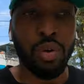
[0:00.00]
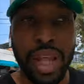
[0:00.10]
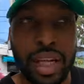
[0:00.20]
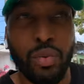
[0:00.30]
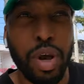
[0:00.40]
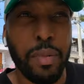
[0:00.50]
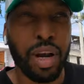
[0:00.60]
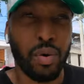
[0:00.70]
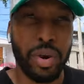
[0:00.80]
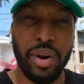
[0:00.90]
don't like the way my
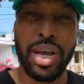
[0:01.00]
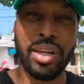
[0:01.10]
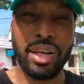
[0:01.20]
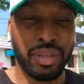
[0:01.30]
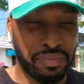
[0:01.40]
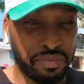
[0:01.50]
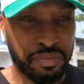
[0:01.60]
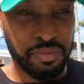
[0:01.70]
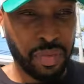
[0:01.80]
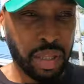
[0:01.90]
career ended,
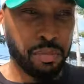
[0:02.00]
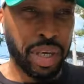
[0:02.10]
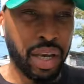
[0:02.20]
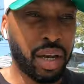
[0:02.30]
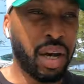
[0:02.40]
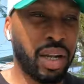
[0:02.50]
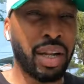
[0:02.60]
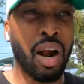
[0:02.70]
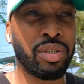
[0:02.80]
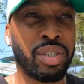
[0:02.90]
being cut
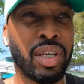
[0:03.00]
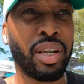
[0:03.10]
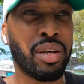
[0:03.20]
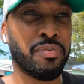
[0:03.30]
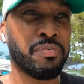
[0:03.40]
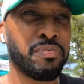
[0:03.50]
in Argentina.